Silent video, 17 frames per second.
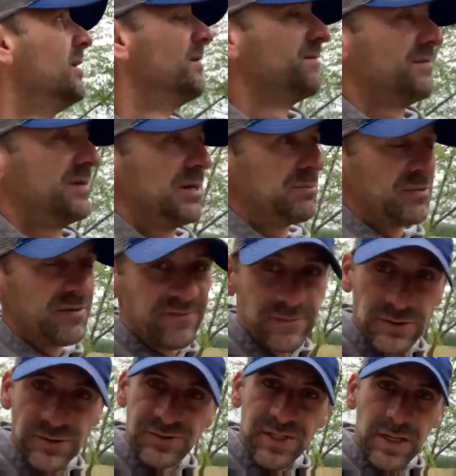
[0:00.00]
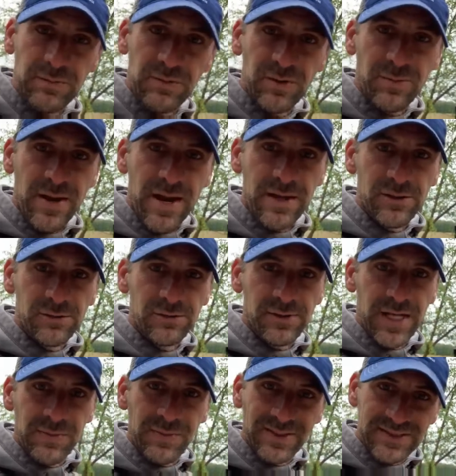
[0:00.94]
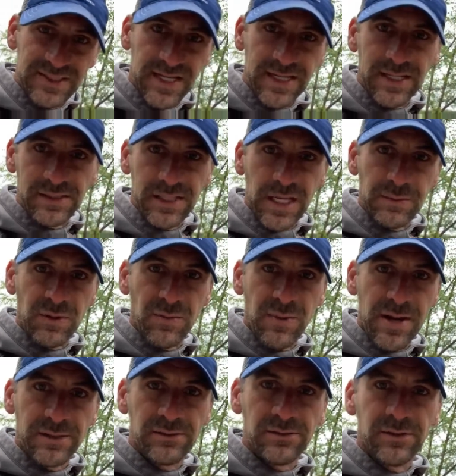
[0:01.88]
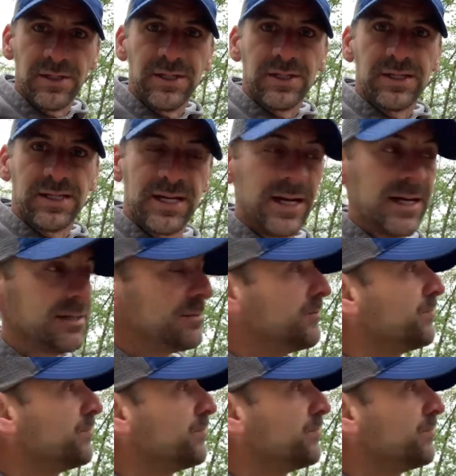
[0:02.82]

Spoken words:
Got my first tapered panel and my second tapered panel cut,